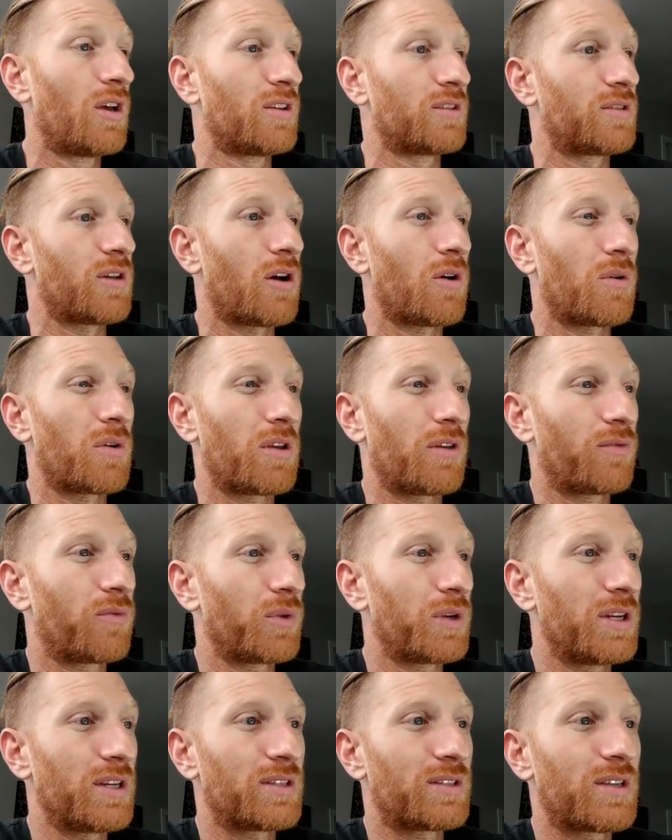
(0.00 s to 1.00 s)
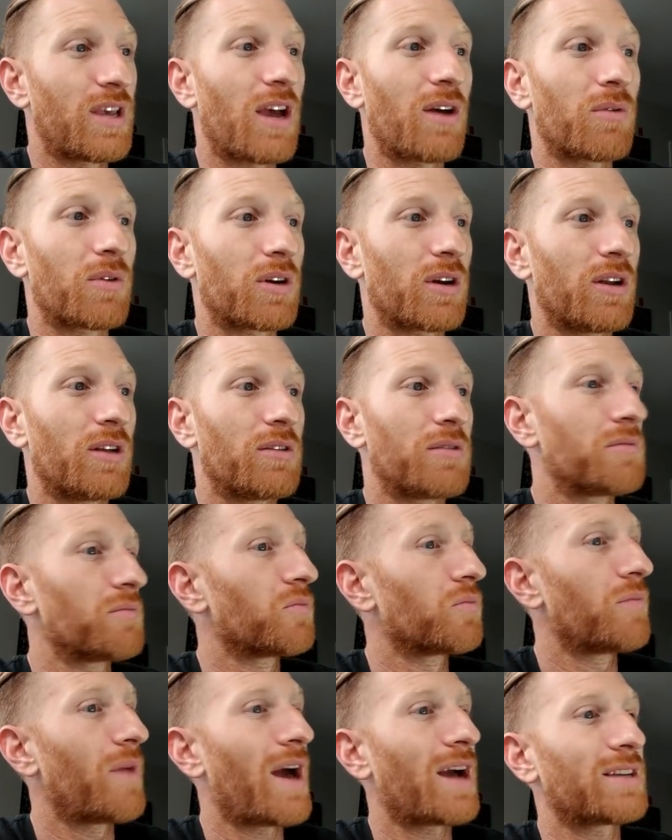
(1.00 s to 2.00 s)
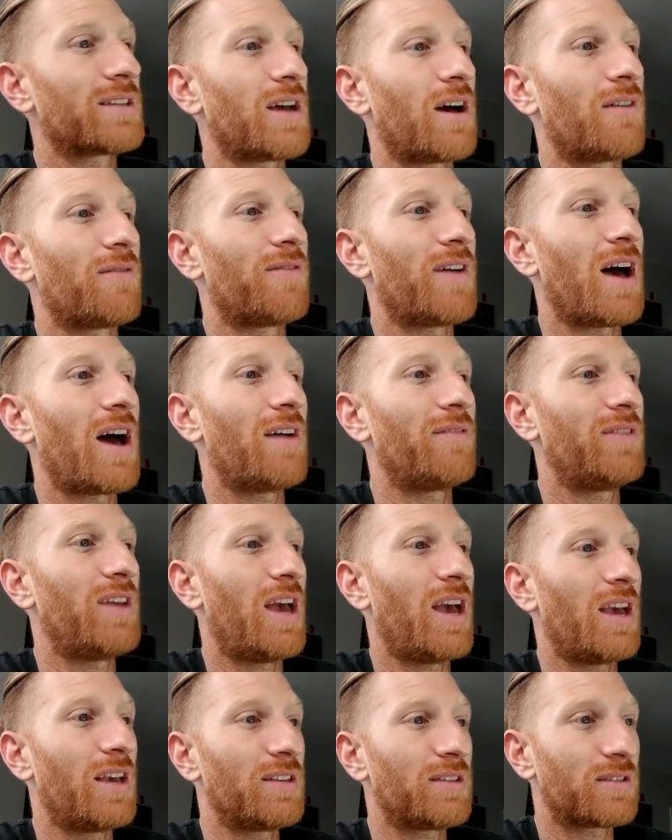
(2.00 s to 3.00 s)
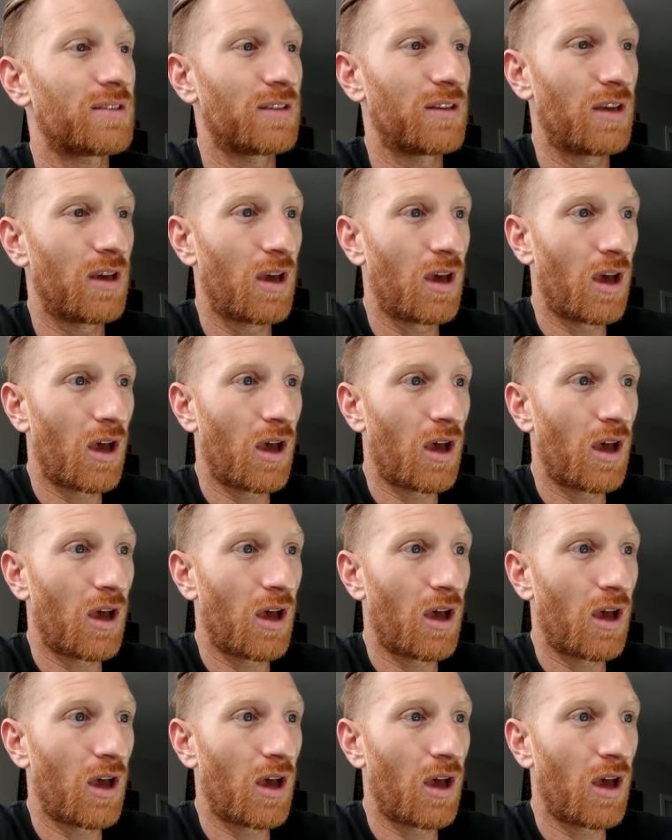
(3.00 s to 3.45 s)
So if we just say we're going to max out 5 days,